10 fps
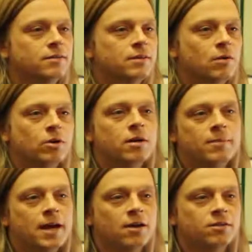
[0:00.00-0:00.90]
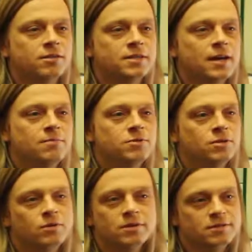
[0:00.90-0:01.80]
were coming out at the time,
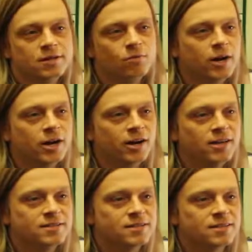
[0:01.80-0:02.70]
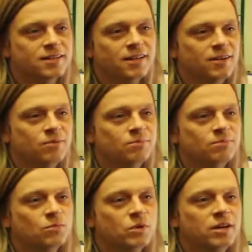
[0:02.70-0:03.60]
so we said, why not us? And then
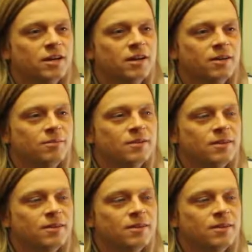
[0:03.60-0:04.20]
we did it.